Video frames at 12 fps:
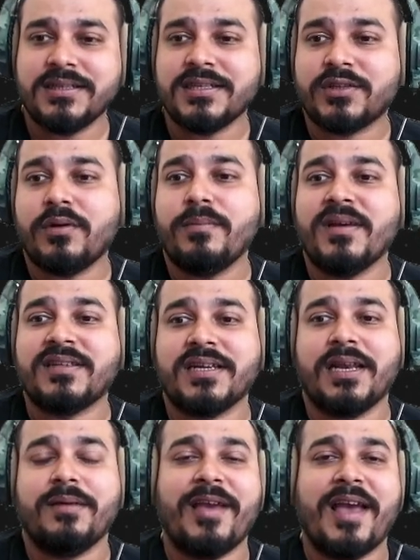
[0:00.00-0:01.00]
This will
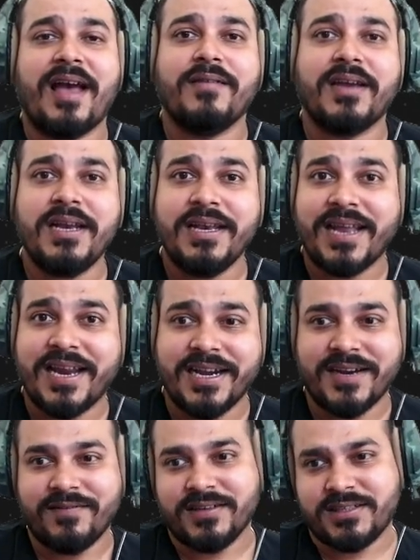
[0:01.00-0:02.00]
basically be having a
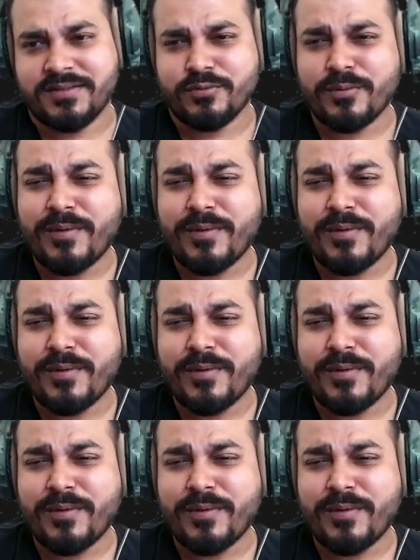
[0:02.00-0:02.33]
negative distance.